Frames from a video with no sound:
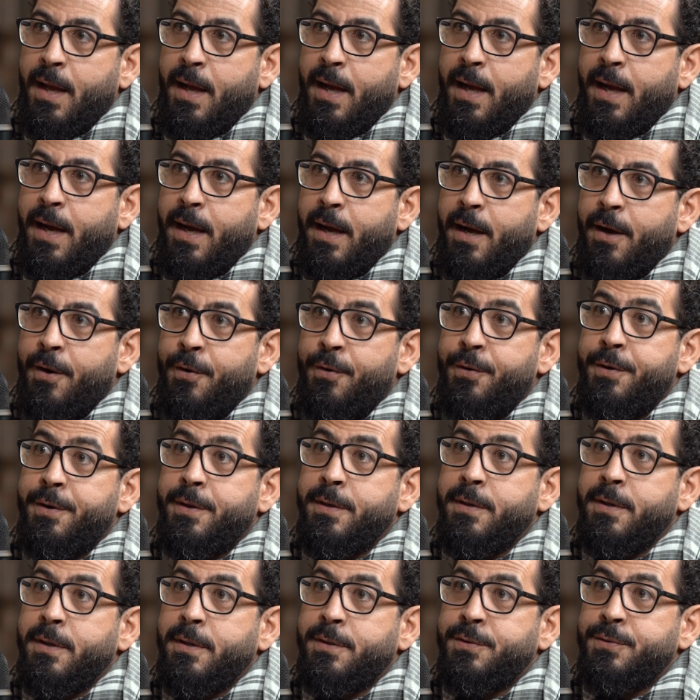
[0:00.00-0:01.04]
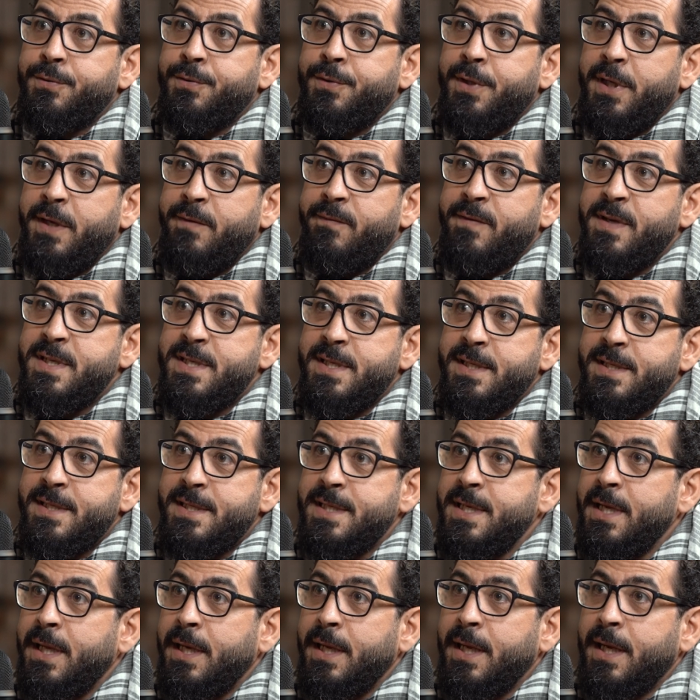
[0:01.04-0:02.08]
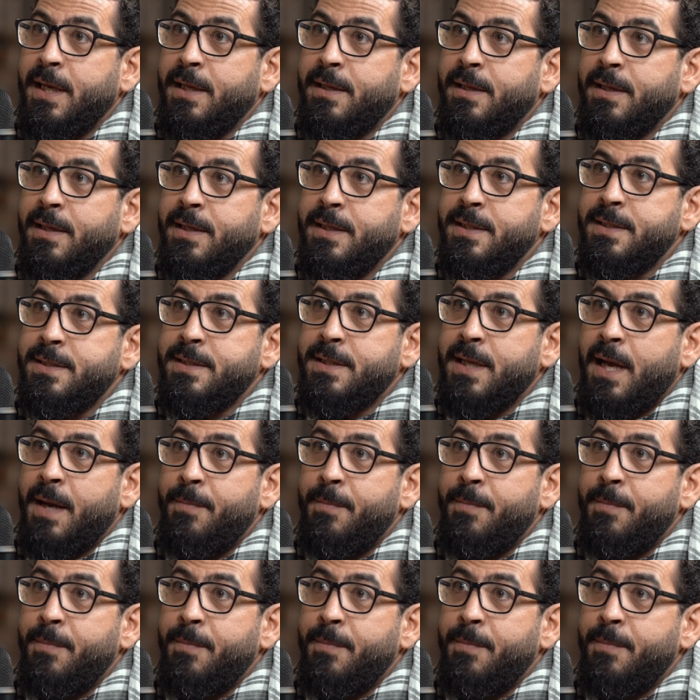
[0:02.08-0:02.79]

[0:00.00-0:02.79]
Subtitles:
or to revisit Syria at least.